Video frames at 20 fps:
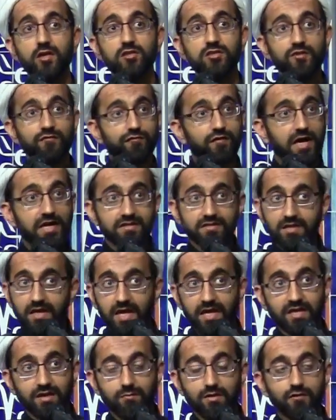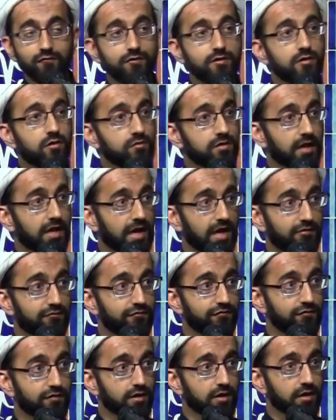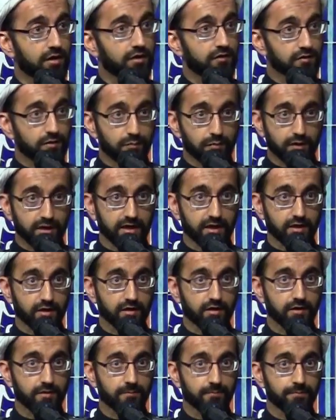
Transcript: to fight the enemy if we don't have the prayer?